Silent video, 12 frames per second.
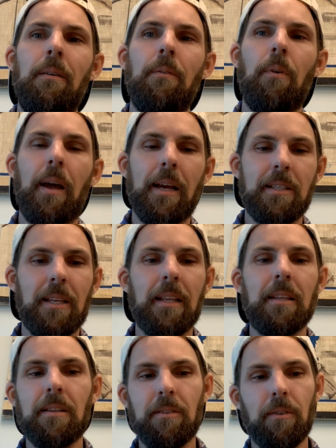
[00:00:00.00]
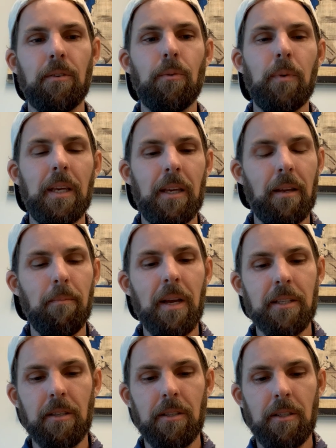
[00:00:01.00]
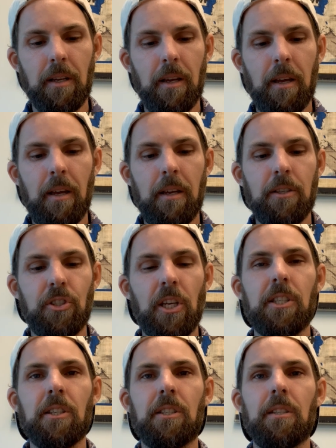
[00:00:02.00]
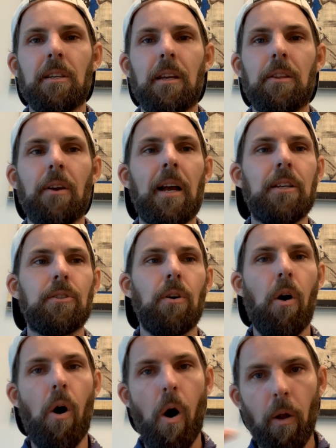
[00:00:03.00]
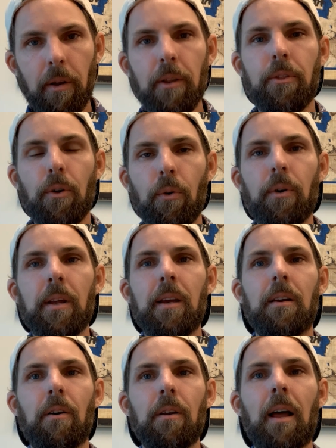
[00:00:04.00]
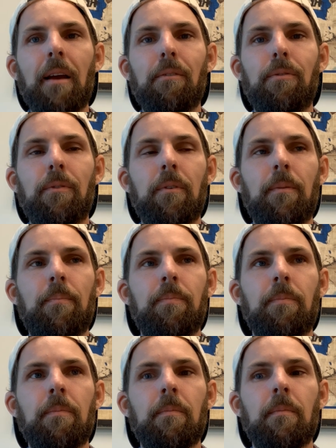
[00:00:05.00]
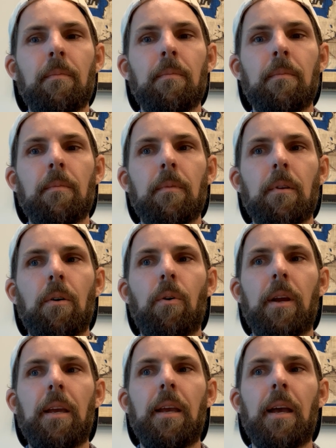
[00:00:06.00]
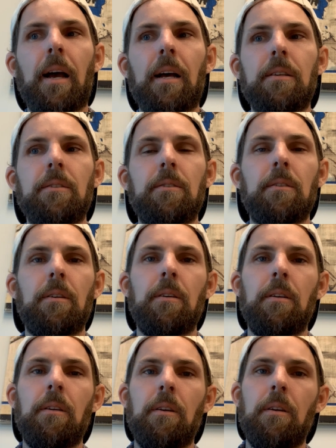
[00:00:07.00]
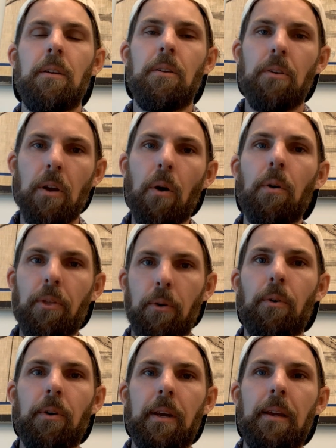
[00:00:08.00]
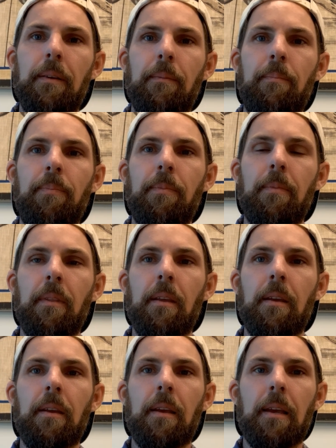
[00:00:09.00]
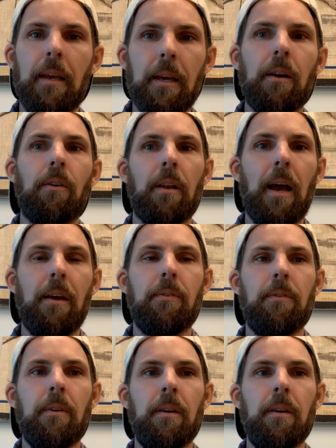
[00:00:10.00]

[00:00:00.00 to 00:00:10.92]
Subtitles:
Right, I said this on the weekend message. Jesus either has all authority in our life or he has no authority in our life.